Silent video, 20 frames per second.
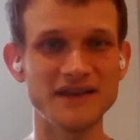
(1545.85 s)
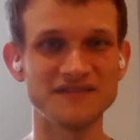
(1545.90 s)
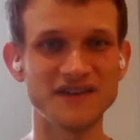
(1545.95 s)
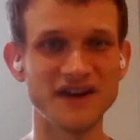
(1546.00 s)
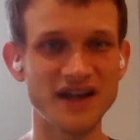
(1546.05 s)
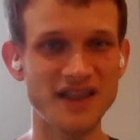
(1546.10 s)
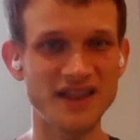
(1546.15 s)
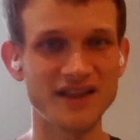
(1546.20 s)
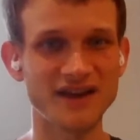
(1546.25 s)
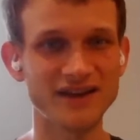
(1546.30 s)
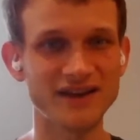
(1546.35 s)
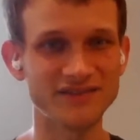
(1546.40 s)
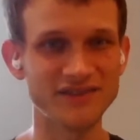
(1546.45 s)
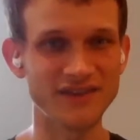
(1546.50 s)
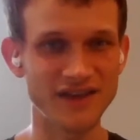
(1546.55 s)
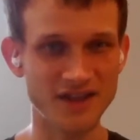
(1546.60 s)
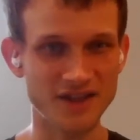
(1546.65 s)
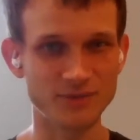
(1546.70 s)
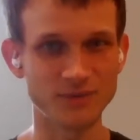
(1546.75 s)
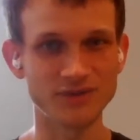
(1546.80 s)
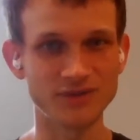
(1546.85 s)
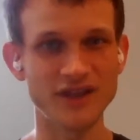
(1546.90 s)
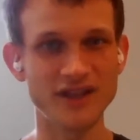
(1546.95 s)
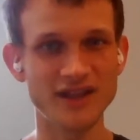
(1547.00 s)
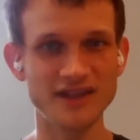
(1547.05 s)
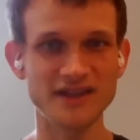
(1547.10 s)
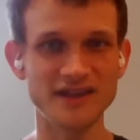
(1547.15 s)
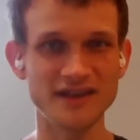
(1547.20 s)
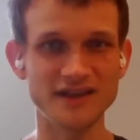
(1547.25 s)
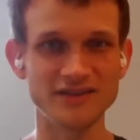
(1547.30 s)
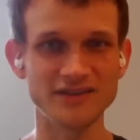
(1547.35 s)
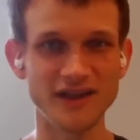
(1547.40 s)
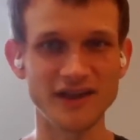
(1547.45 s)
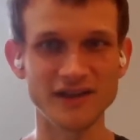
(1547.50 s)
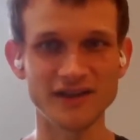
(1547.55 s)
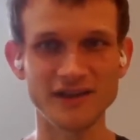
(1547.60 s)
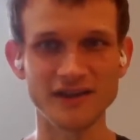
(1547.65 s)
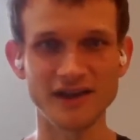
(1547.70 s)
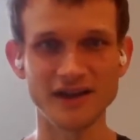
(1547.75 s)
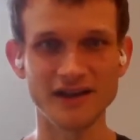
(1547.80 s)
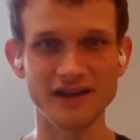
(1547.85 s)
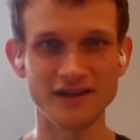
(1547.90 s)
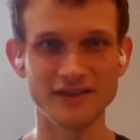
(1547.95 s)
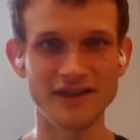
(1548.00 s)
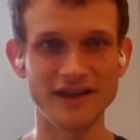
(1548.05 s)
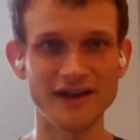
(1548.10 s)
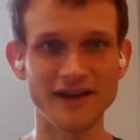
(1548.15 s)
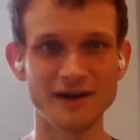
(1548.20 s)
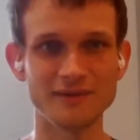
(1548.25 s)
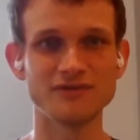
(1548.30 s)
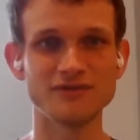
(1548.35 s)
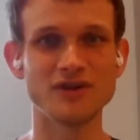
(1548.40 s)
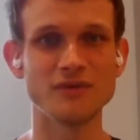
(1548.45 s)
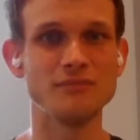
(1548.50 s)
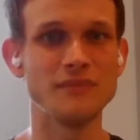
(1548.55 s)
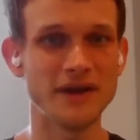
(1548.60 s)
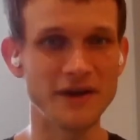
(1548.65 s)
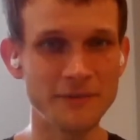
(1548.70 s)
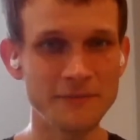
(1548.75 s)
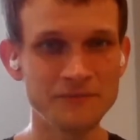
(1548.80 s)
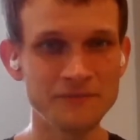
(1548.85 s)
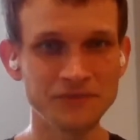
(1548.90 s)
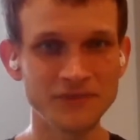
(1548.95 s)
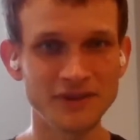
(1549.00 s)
If I sign things with this key, then they come from me.